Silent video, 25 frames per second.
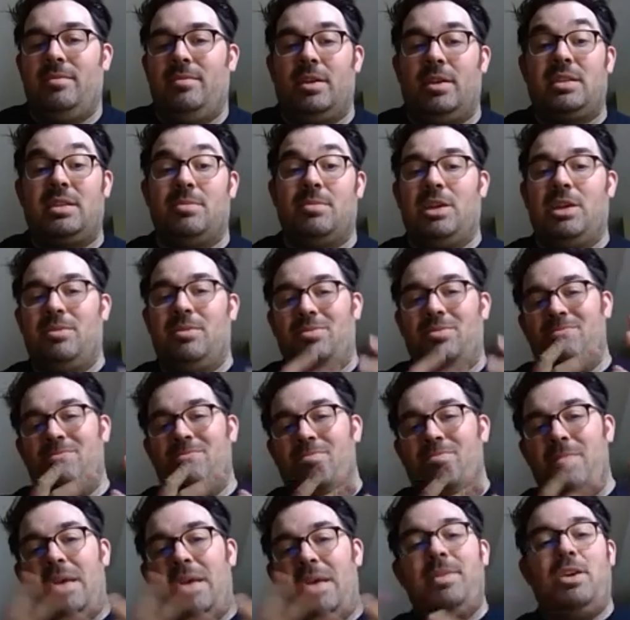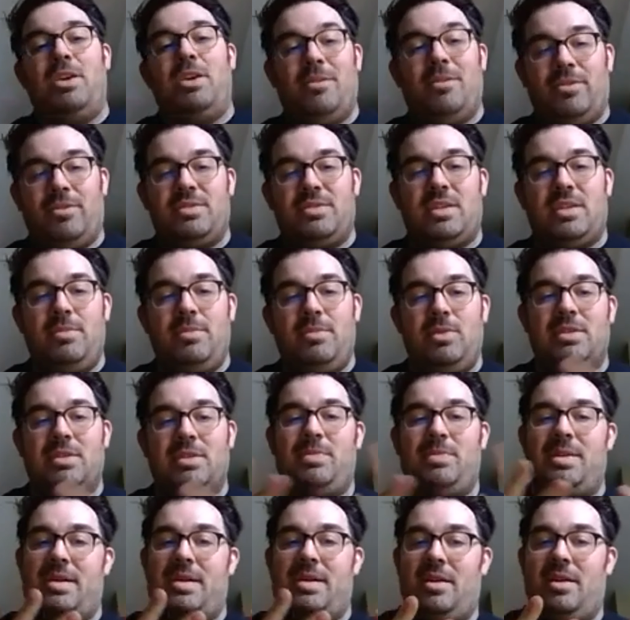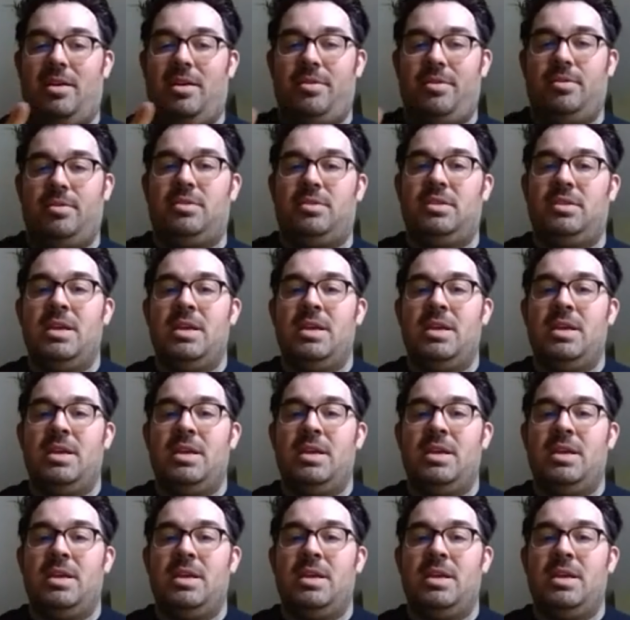It's going to be maybe good for some mutants, but not others.